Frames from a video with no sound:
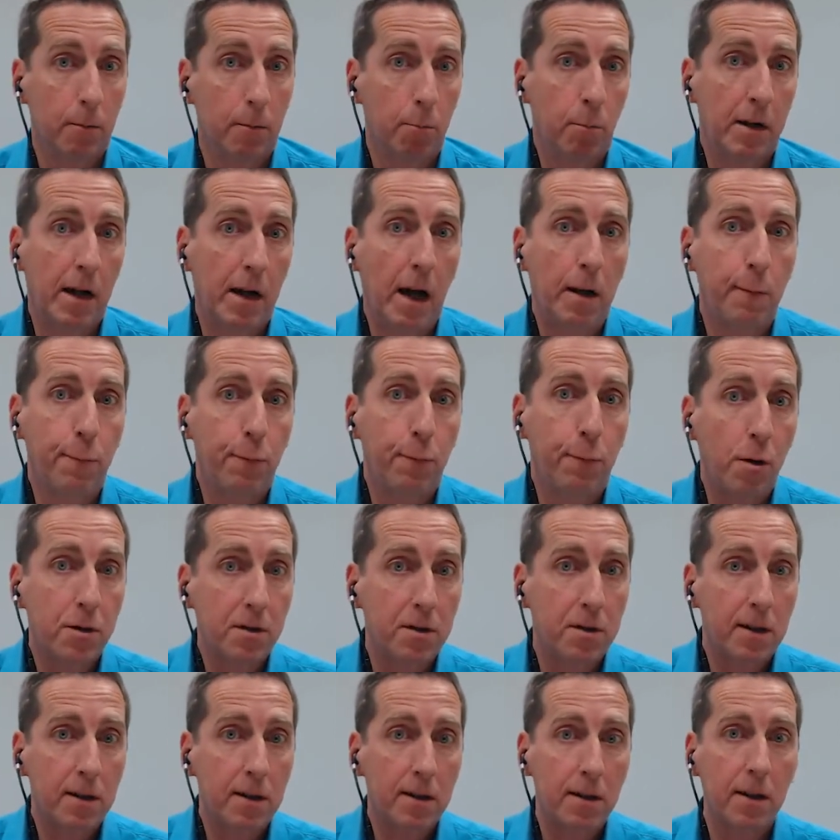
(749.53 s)
But
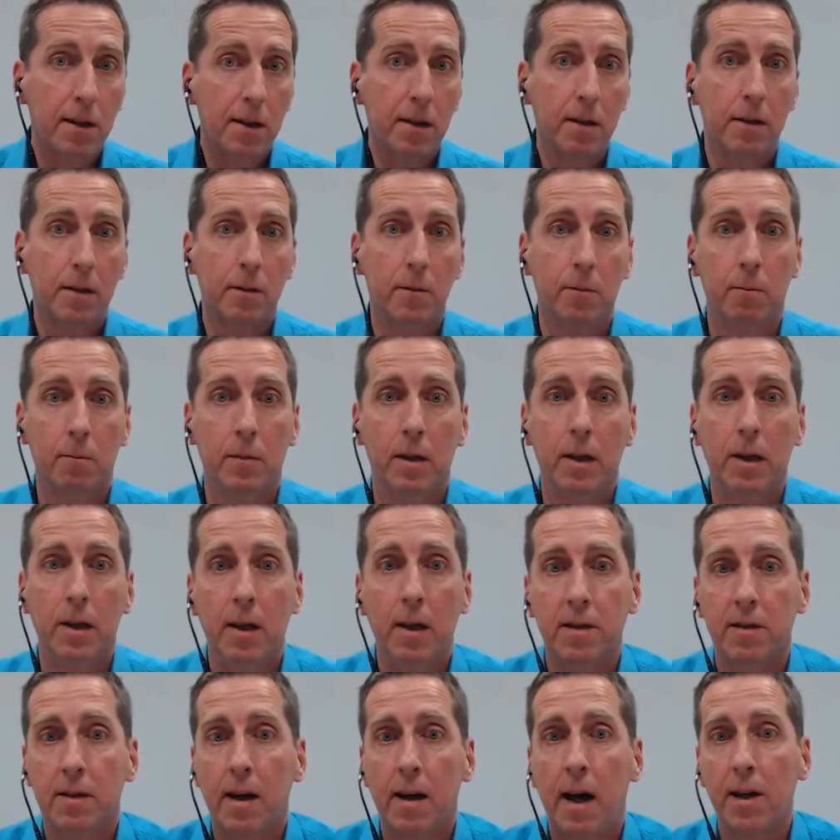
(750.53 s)
unfortunately,
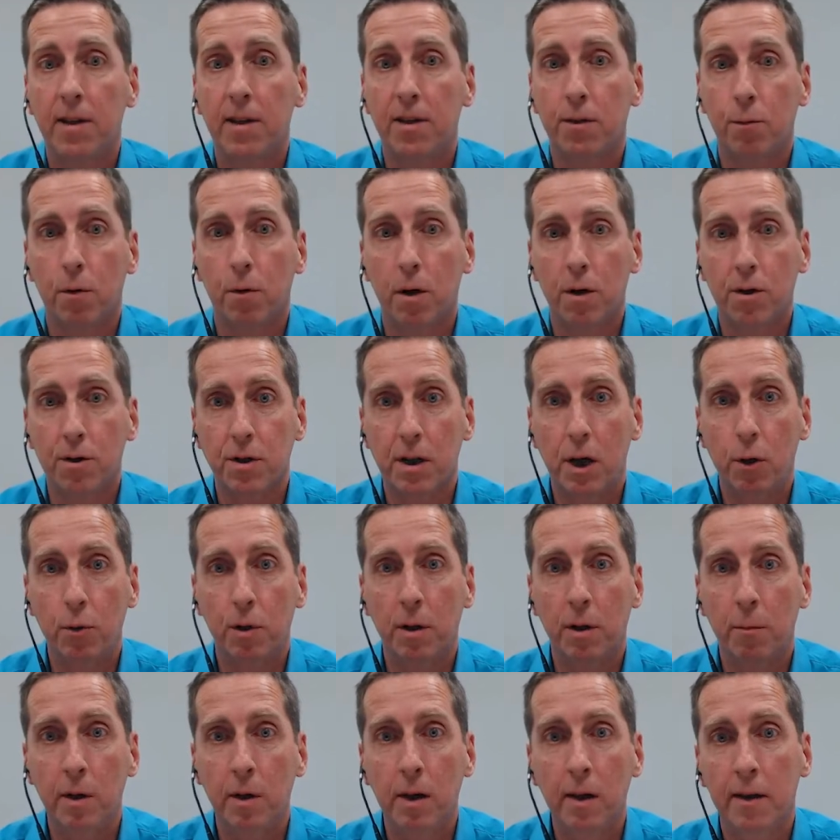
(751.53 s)
his eyes were
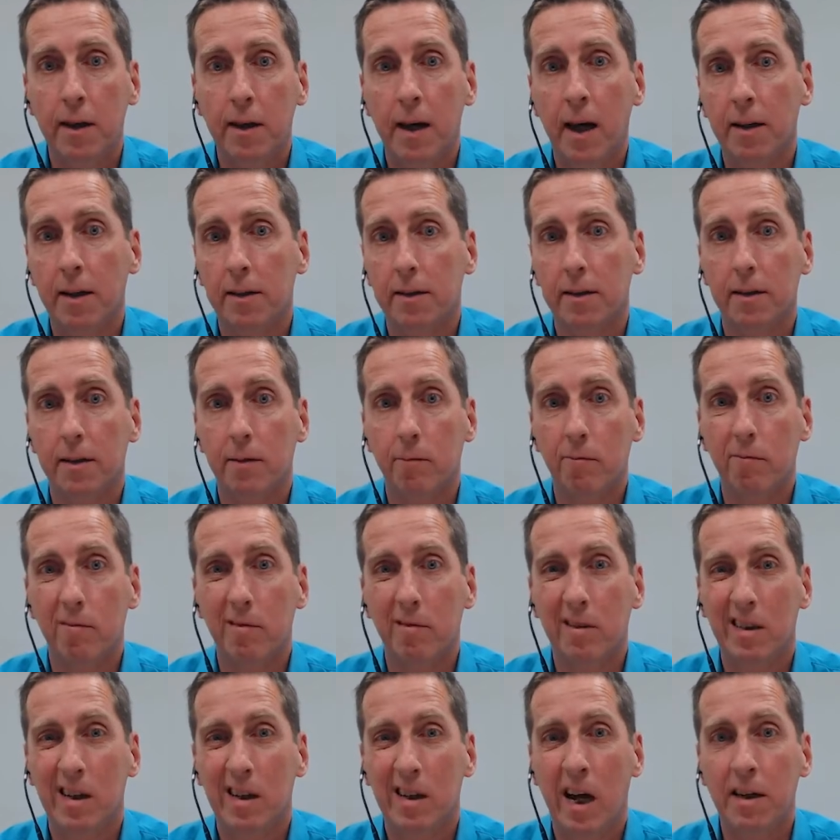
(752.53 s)
showing me that
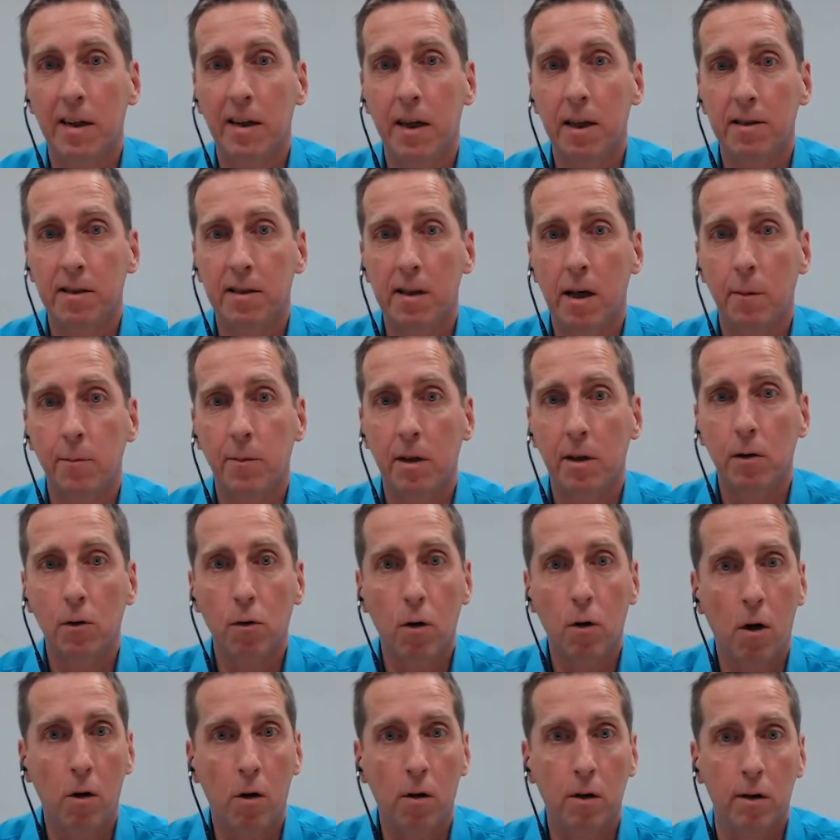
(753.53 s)
I did something
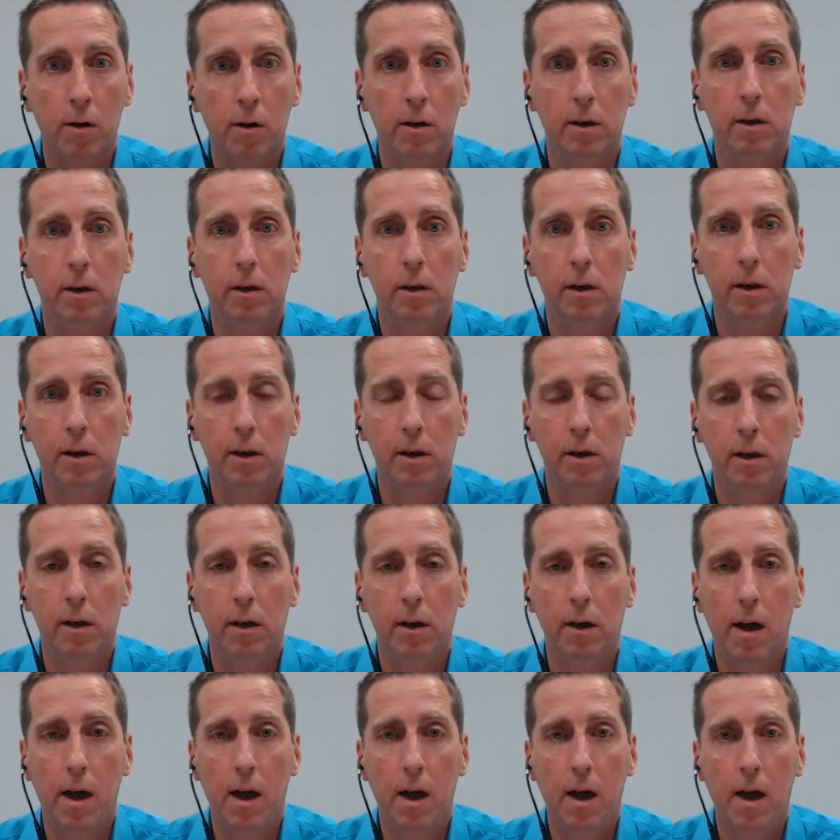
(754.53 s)
wrong.
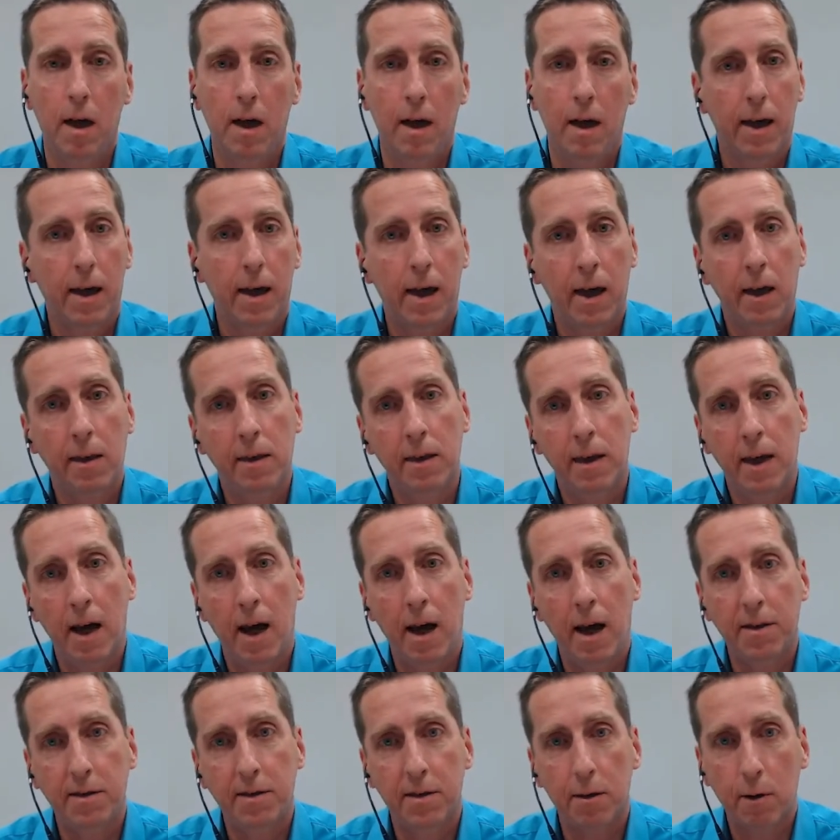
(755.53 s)
And the
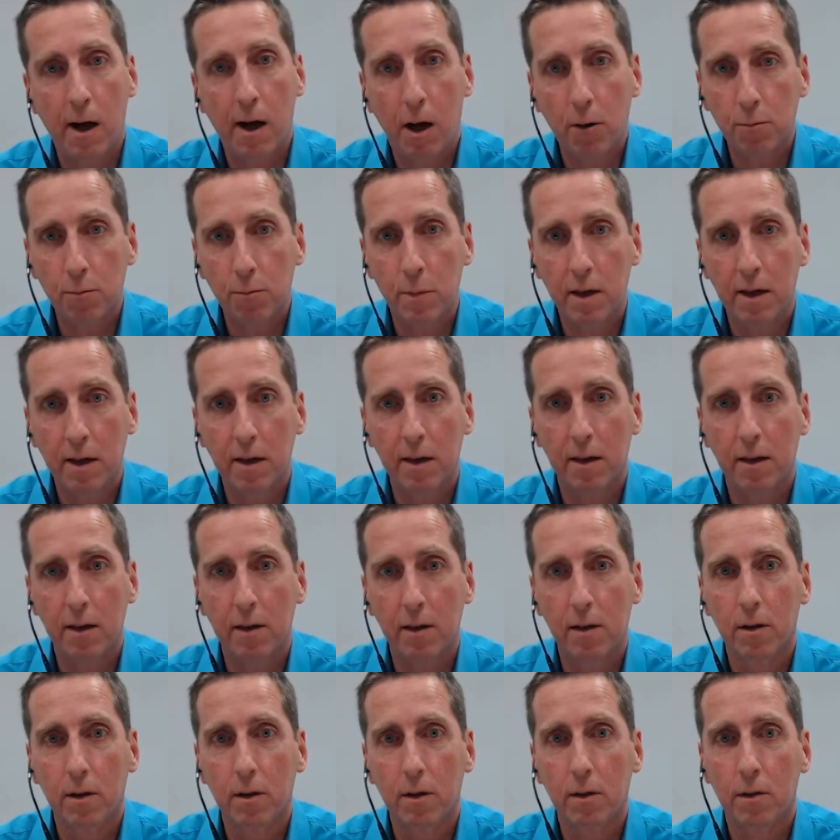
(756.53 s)
eyes around me
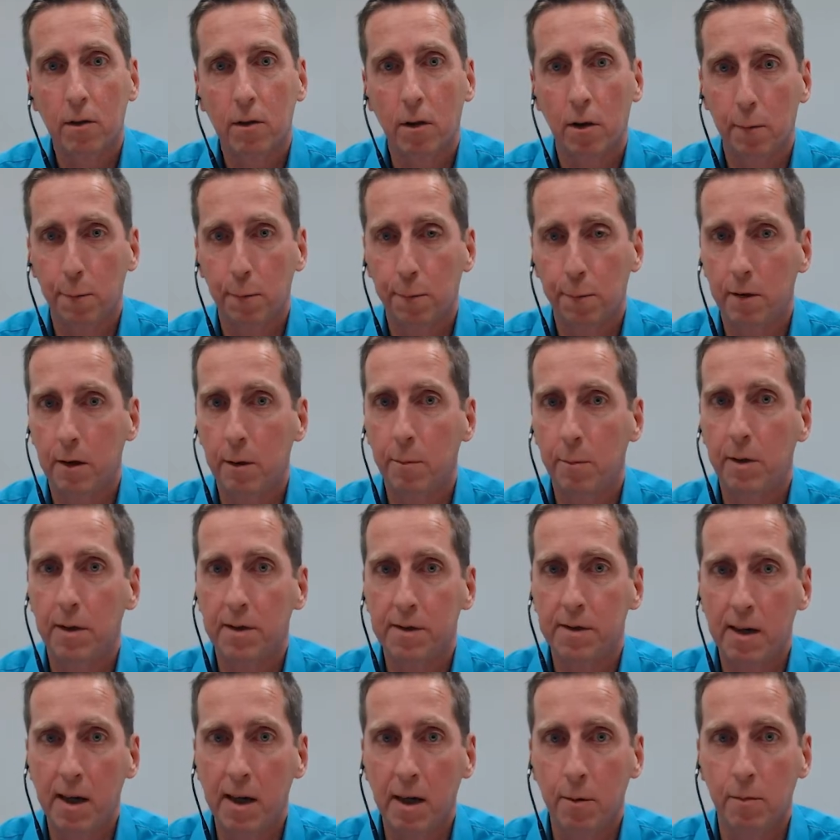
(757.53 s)
confirmed the
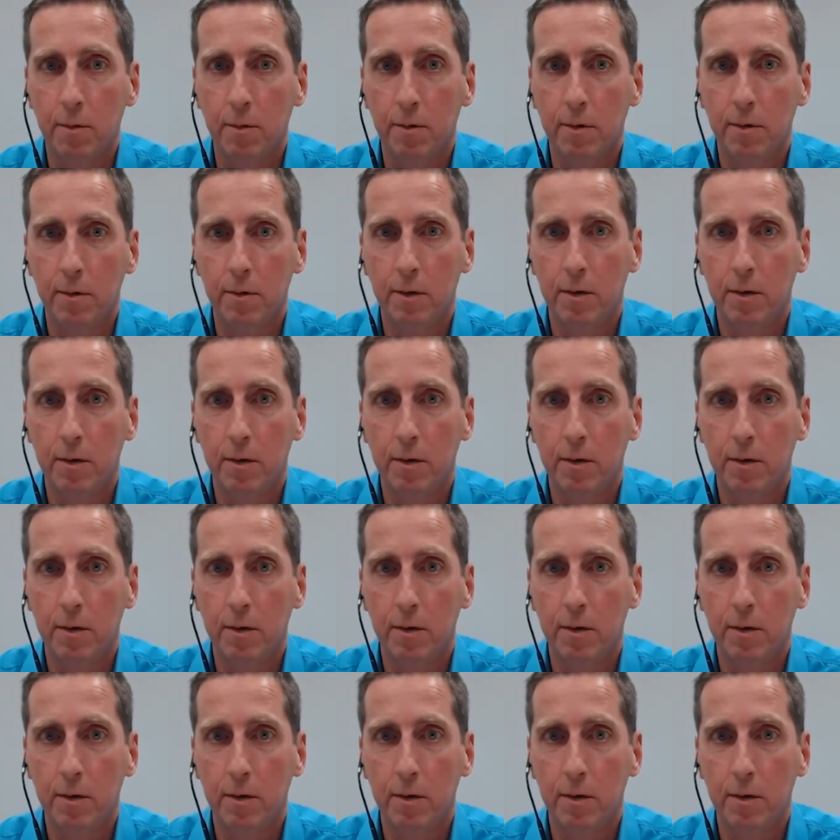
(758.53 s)
same.